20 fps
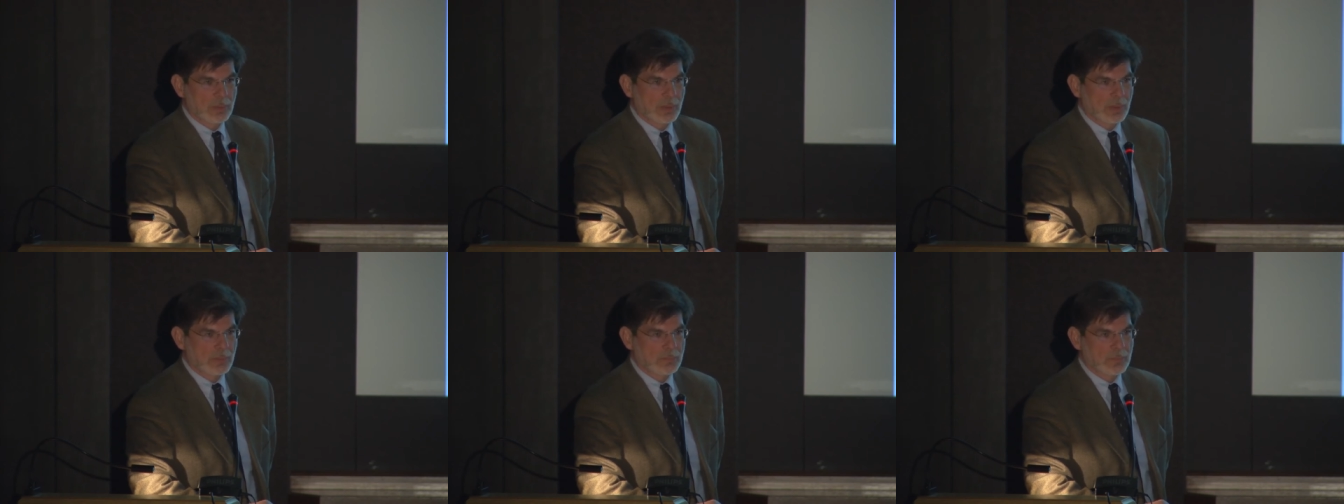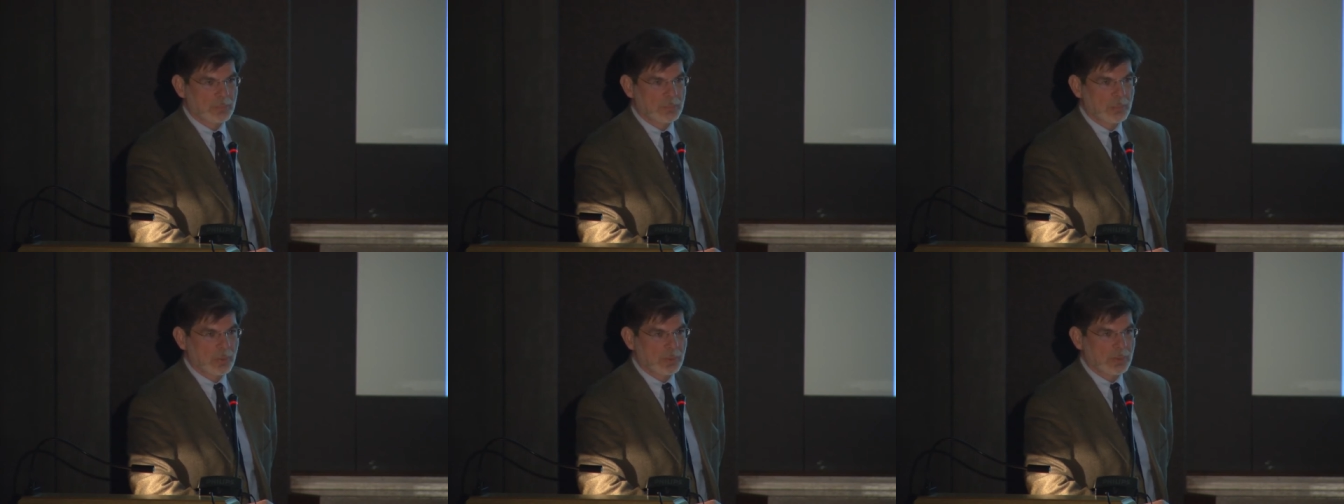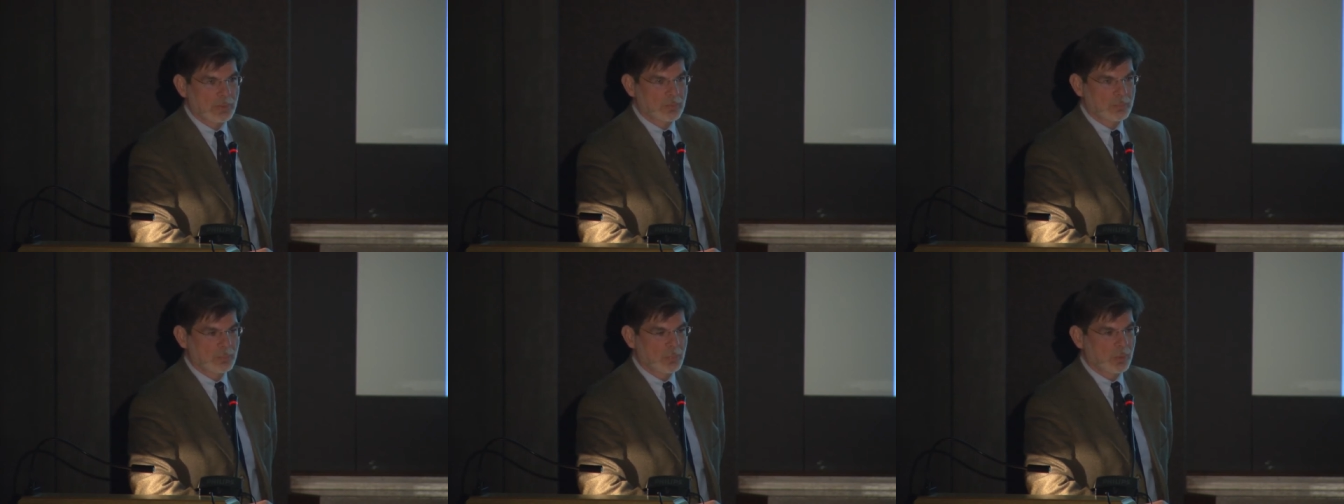
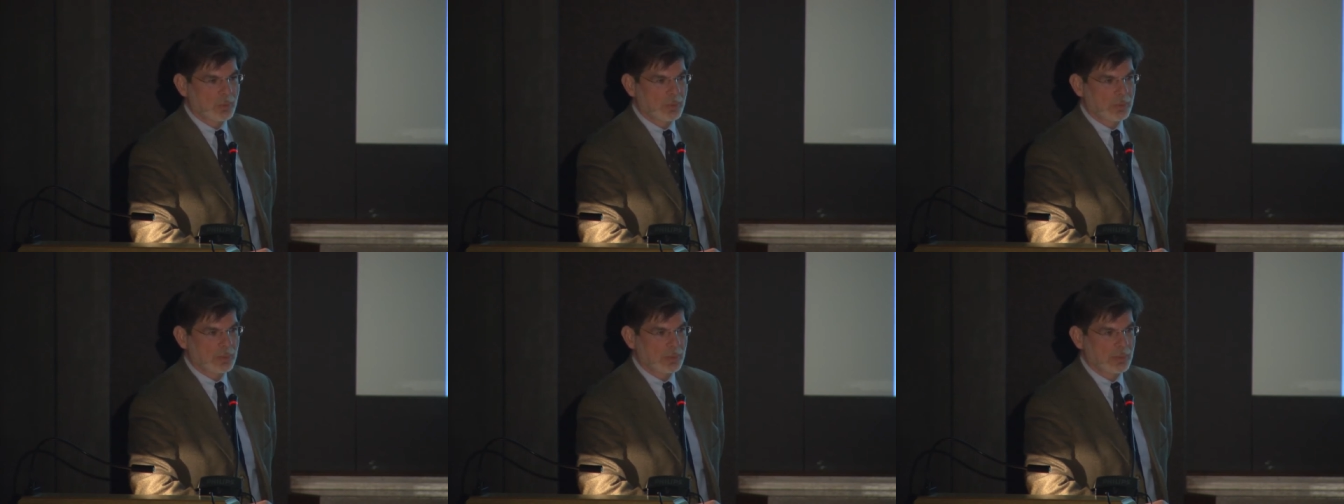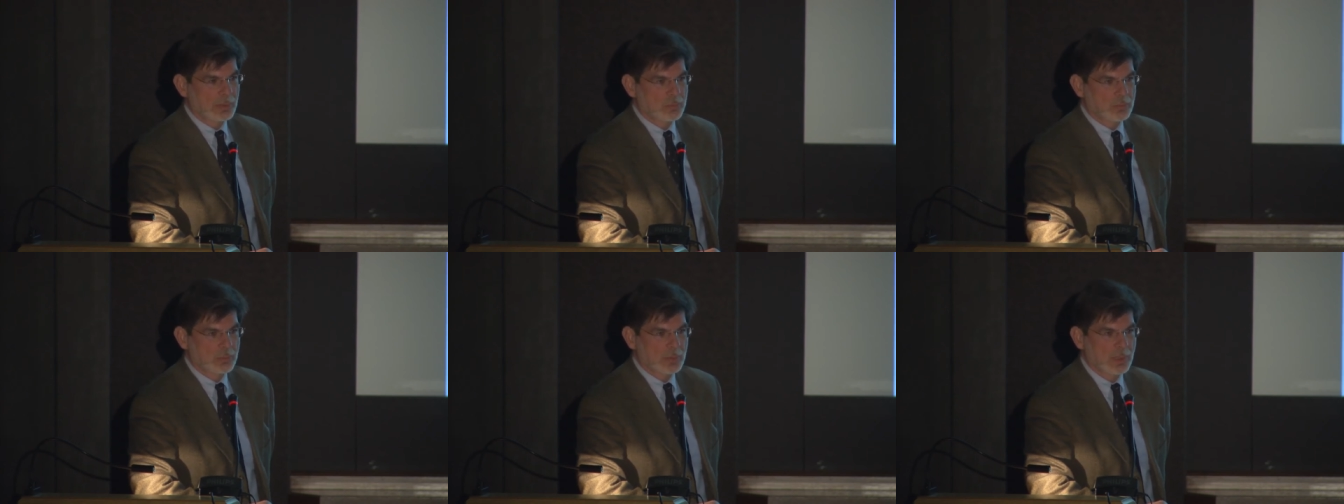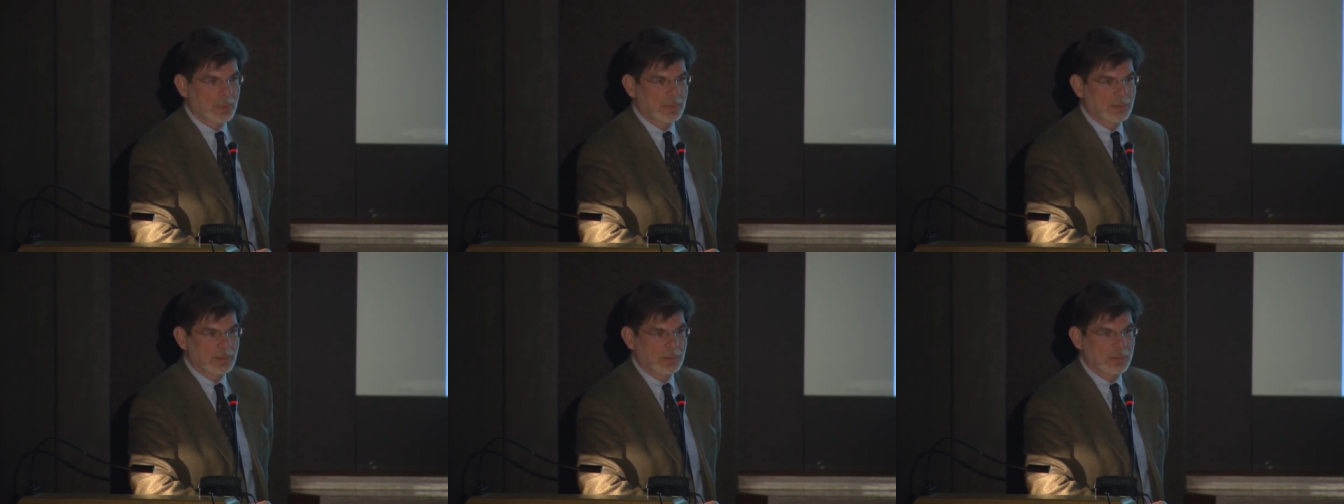Everybody is more
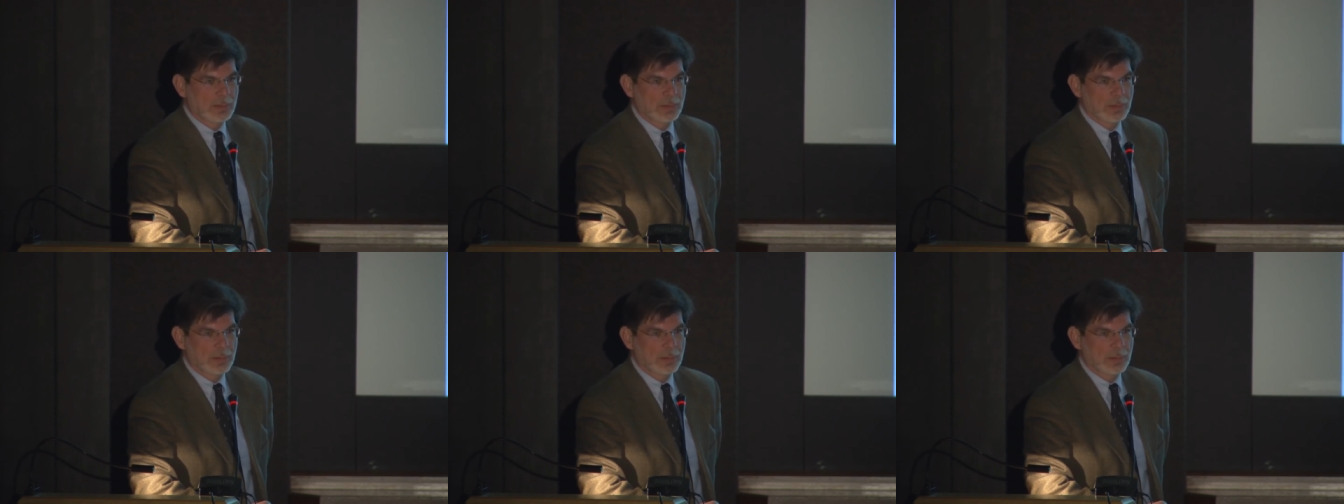educated